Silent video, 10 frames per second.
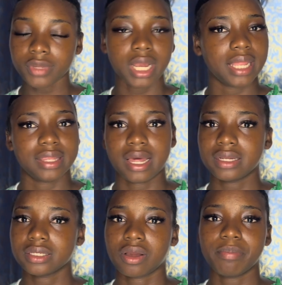And
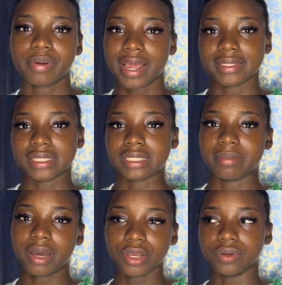that comprises the
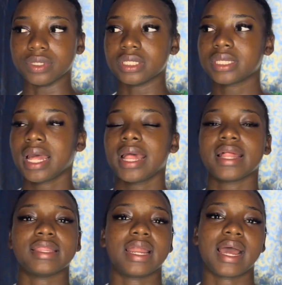modules
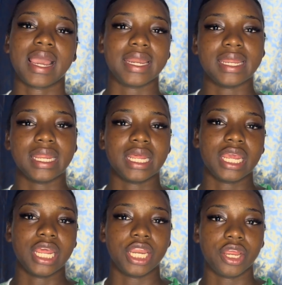that I did
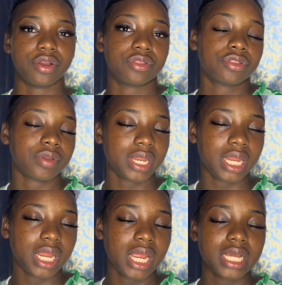in year
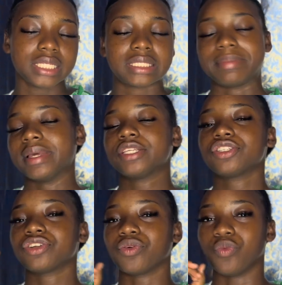3,
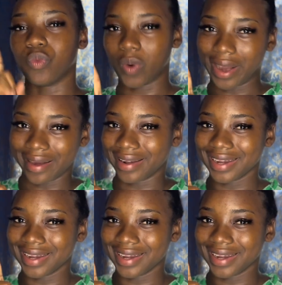semester 1.